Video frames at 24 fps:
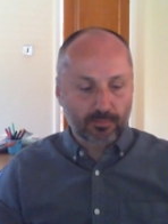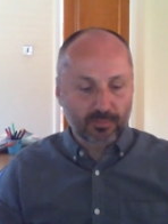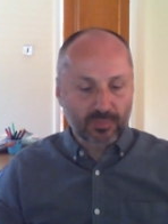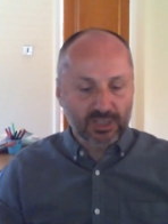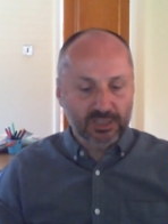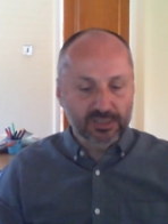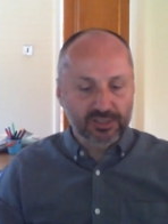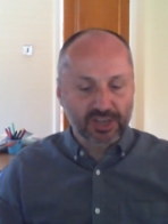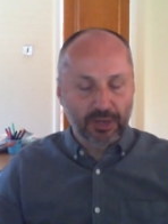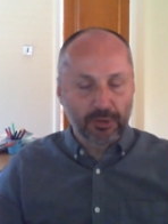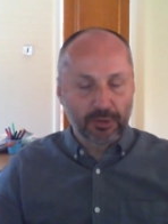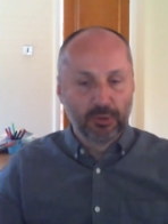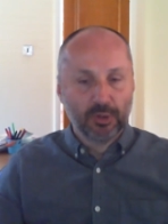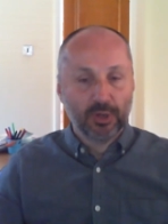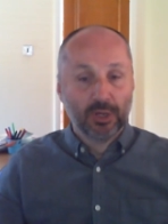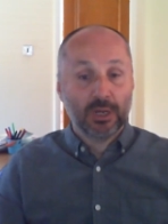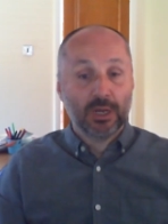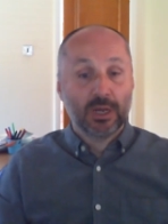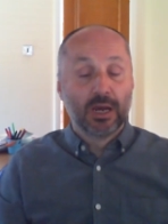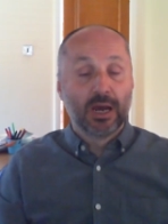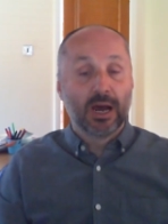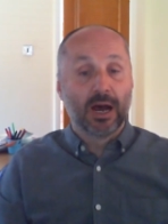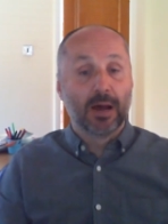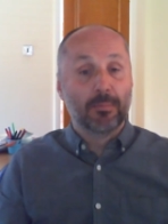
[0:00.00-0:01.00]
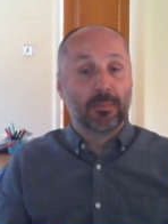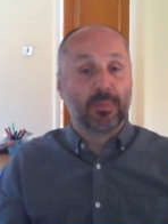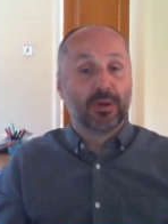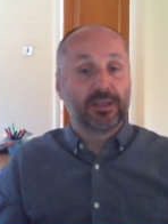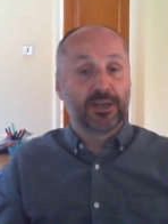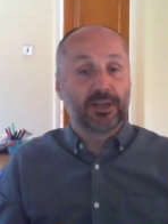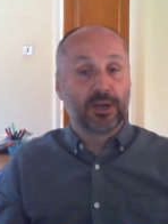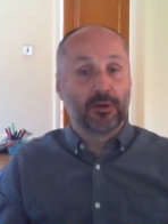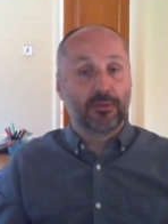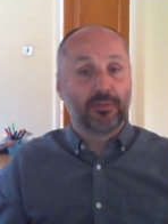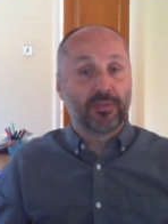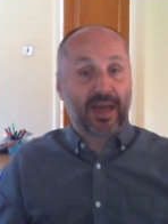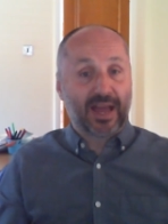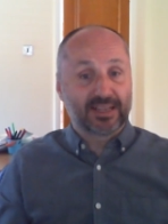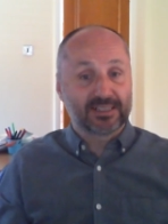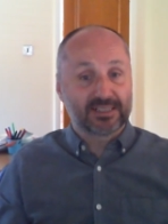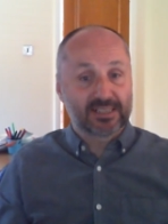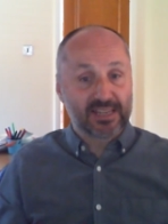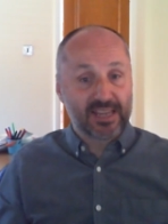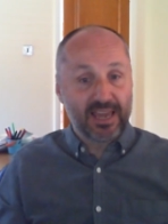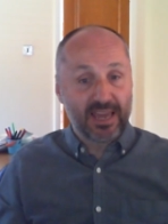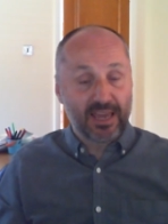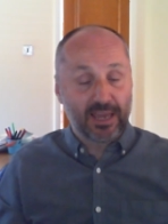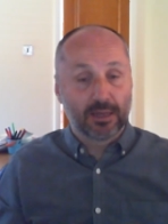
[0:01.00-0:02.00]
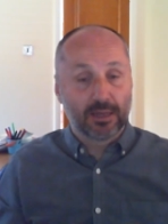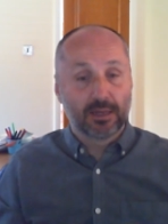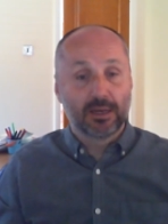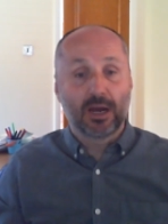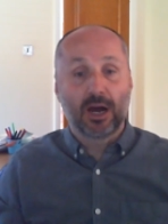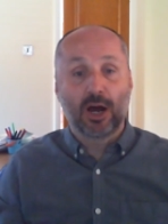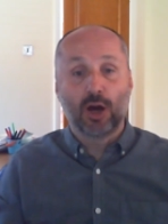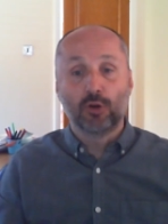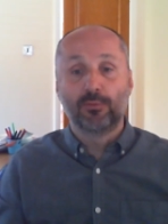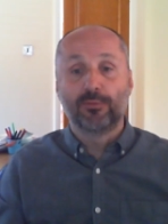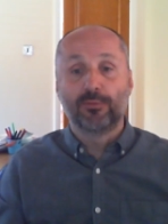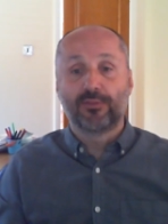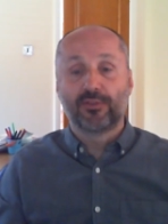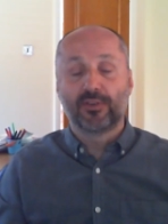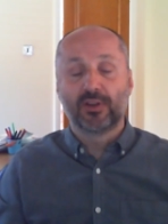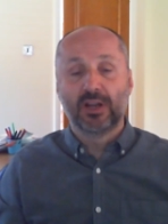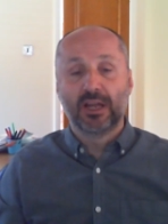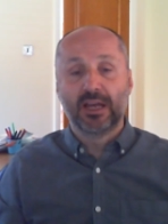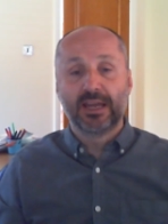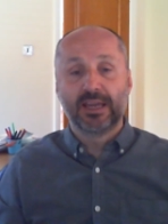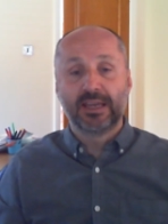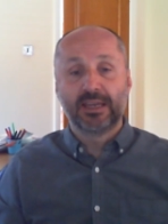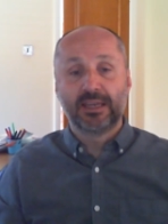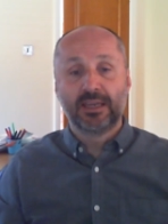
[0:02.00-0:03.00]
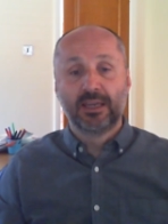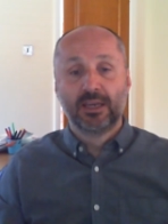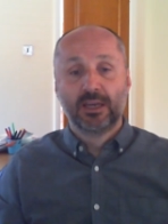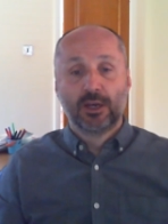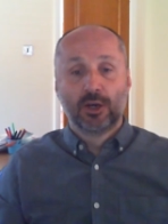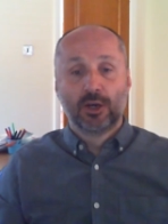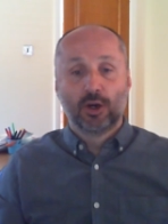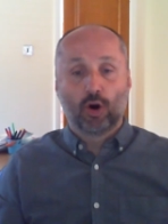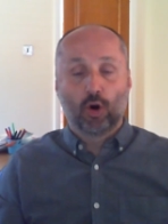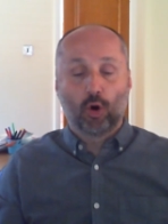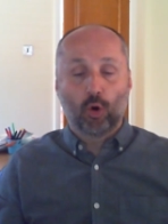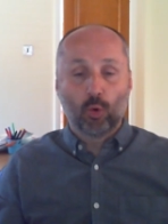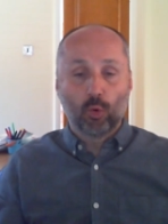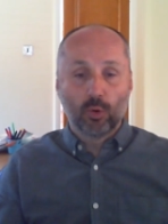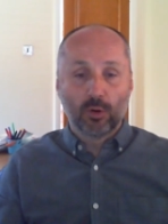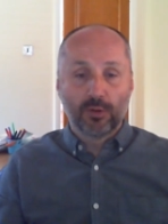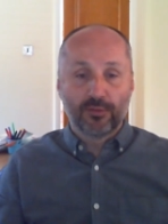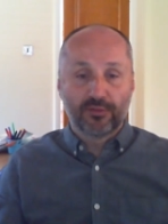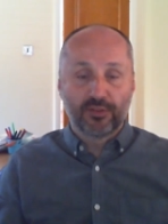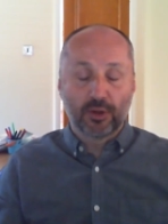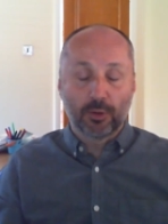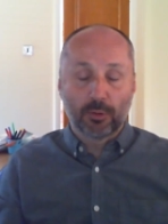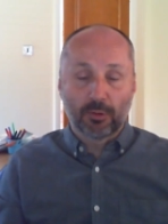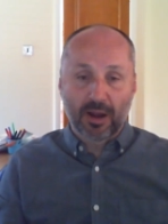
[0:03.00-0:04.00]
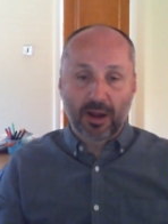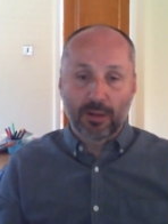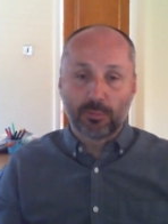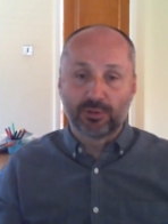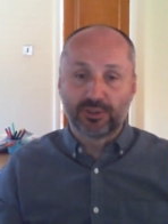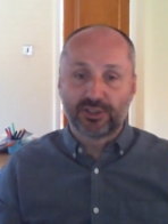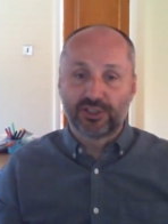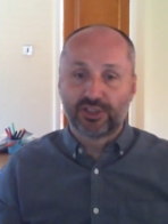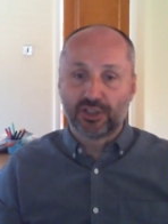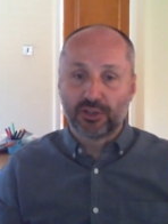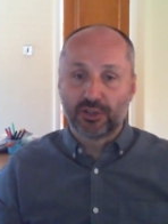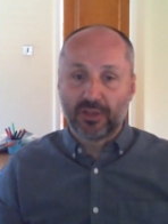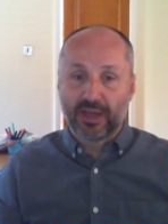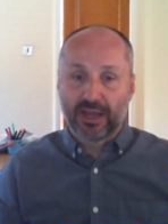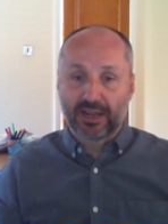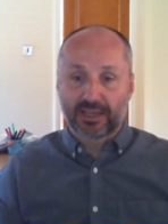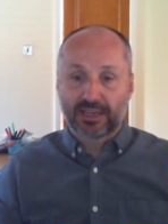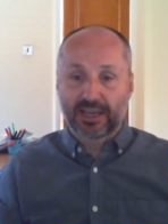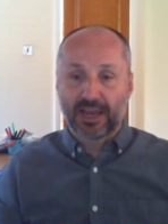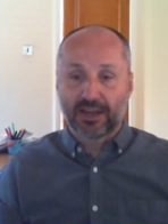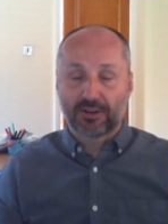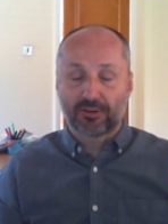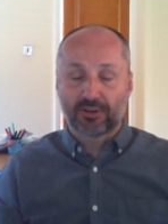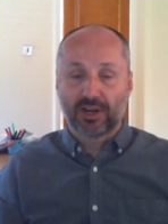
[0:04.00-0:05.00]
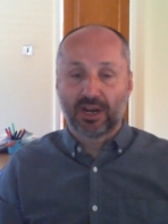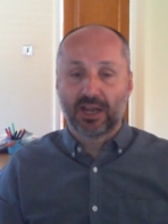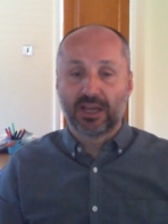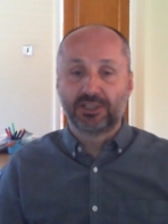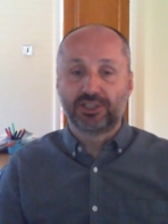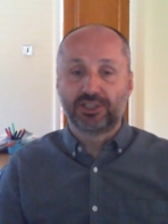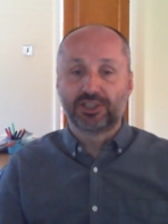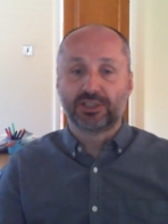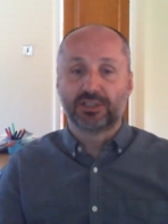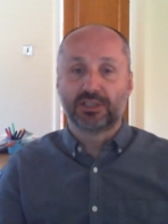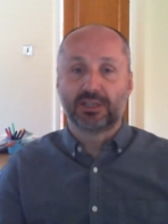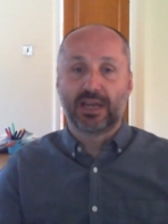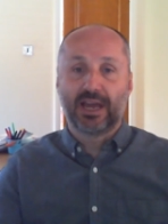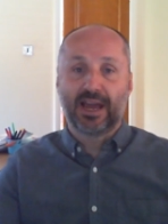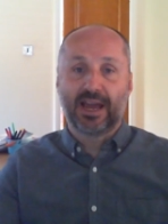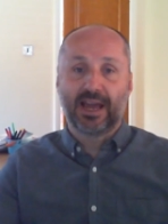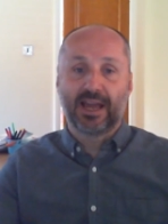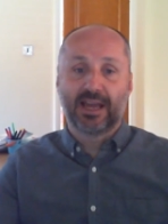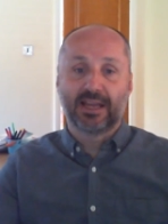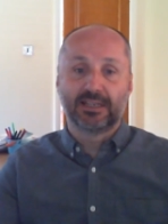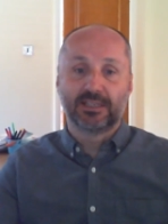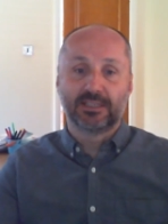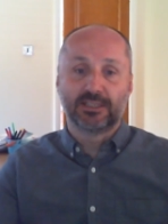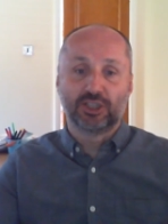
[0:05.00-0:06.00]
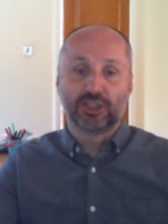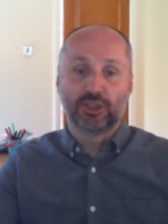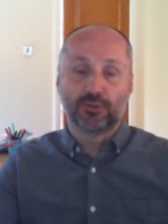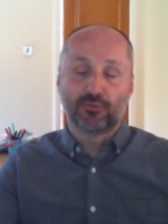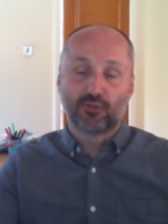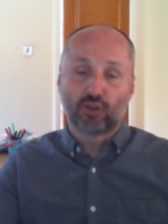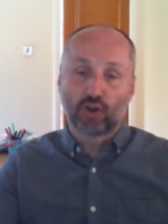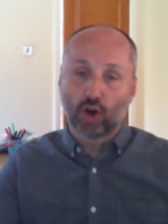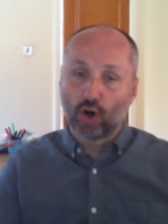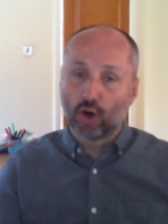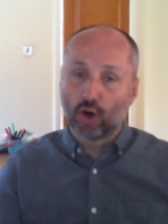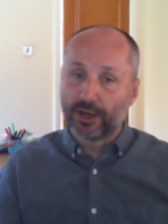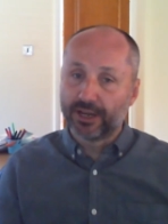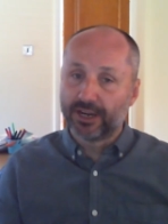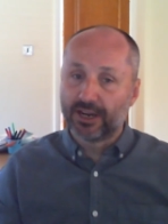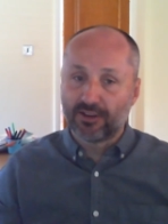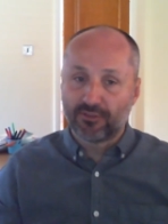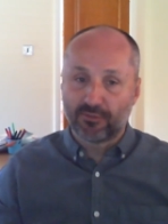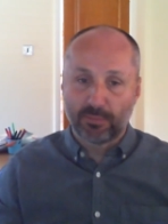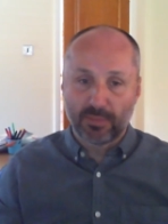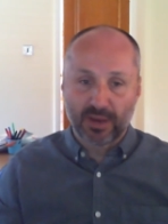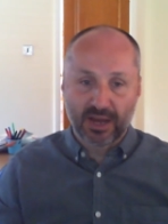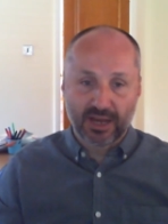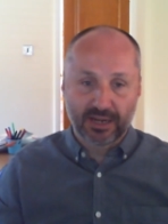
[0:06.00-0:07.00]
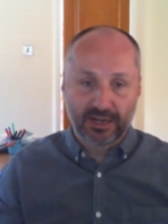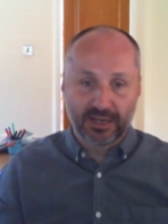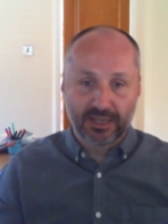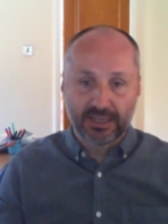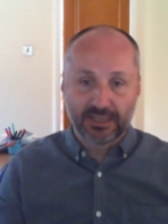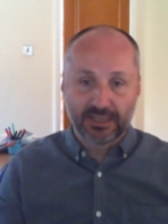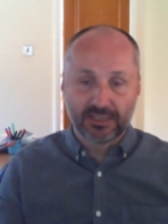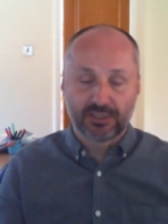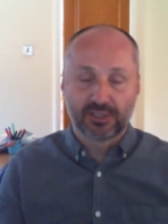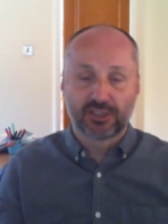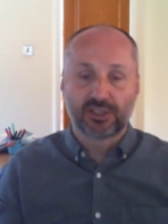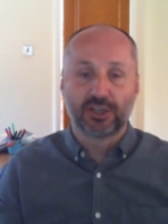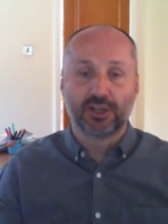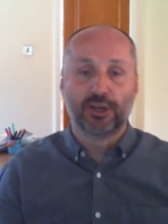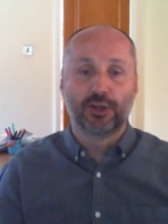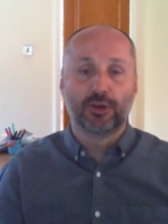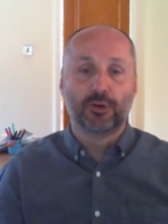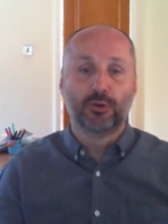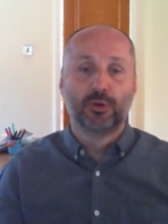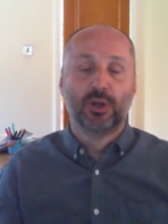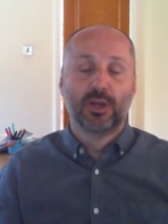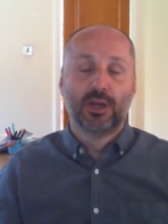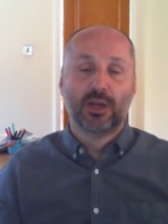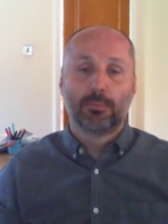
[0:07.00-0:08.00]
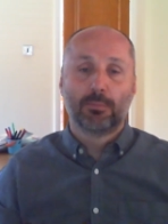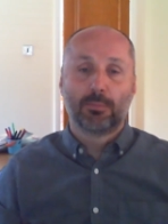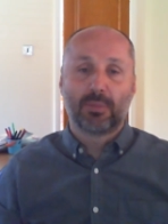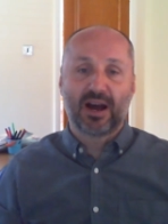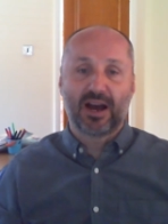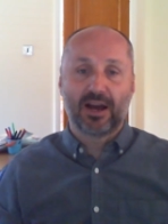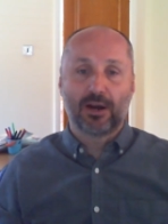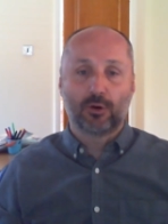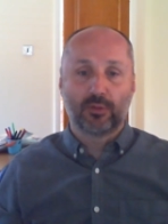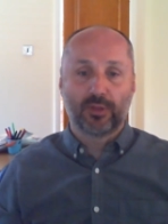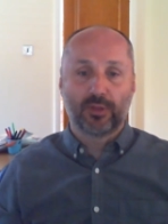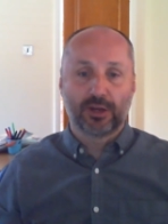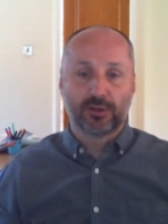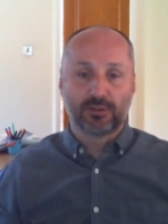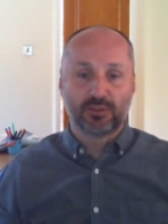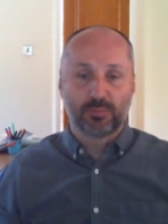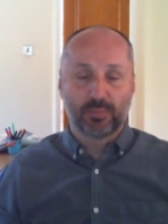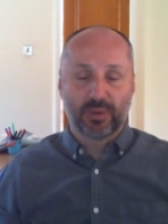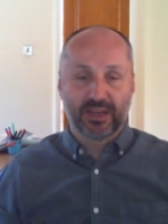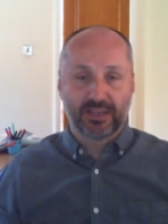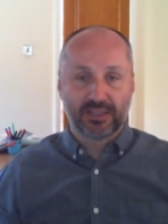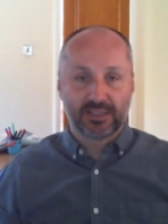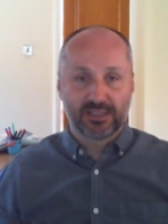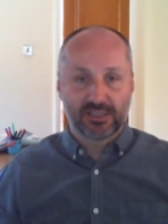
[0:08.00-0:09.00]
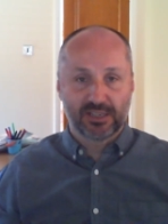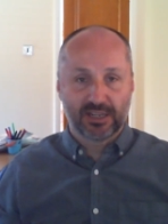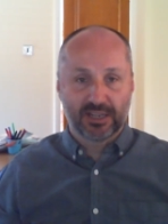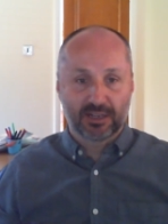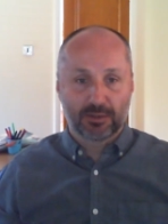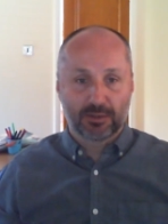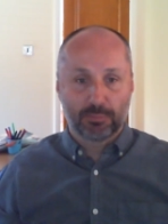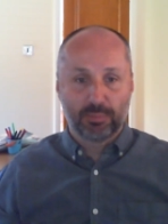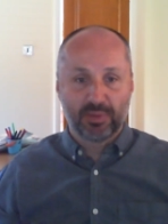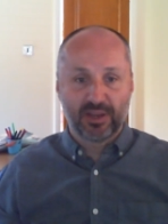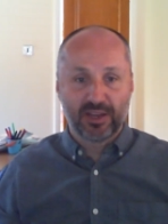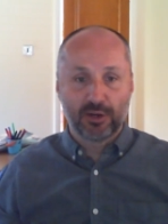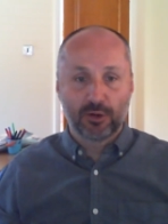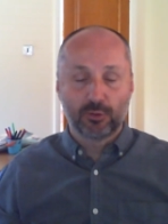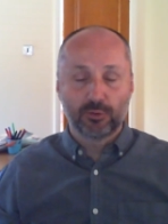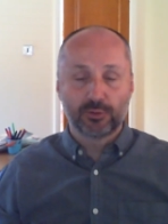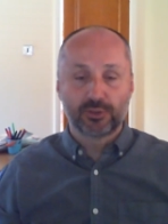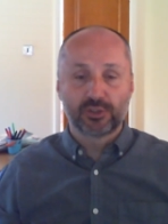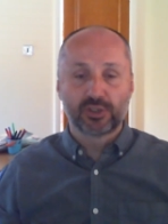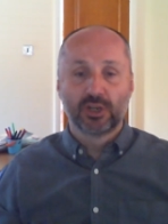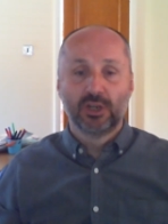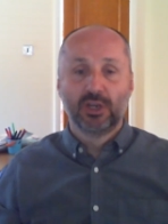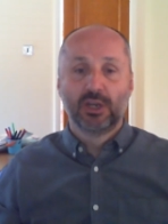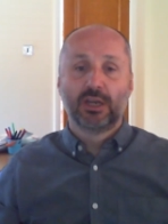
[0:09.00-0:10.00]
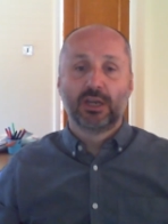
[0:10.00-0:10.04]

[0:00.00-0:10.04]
So that's it. Hopefully all of you are able to do that calculation, and you've got enough money to pay all those basic bills.